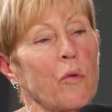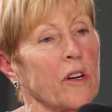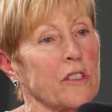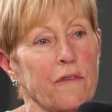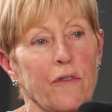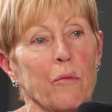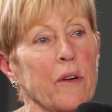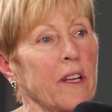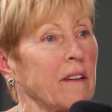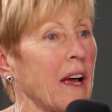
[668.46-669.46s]
wonderful.
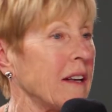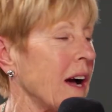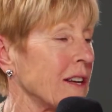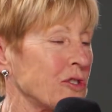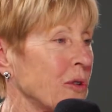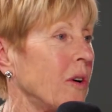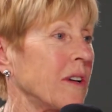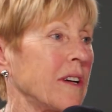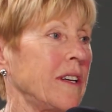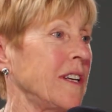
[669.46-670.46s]
We had hot
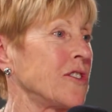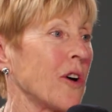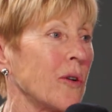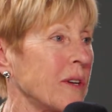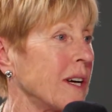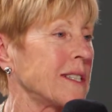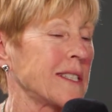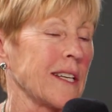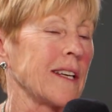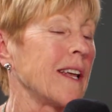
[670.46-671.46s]
chocolate and
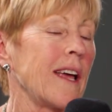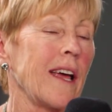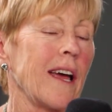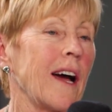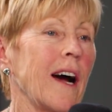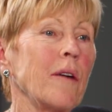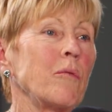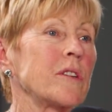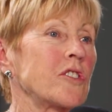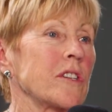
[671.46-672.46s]
donuts, and it
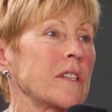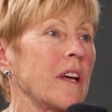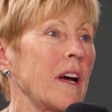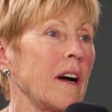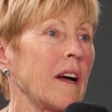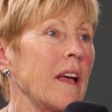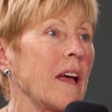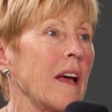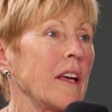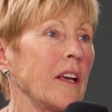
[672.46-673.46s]
was just, uh,
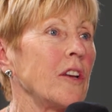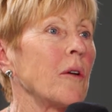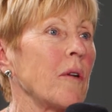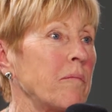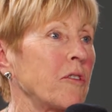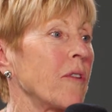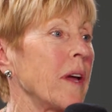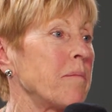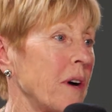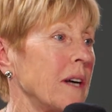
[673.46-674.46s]
you know, a
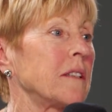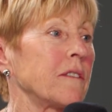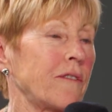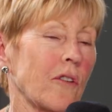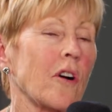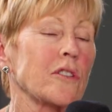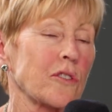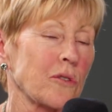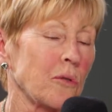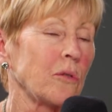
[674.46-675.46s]
great bonding for our
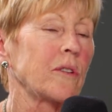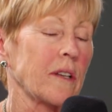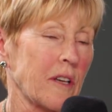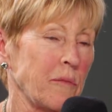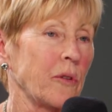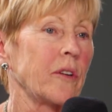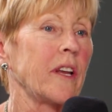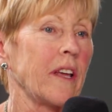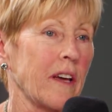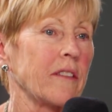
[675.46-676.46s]
school
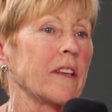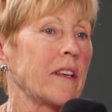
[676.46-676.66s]
community and the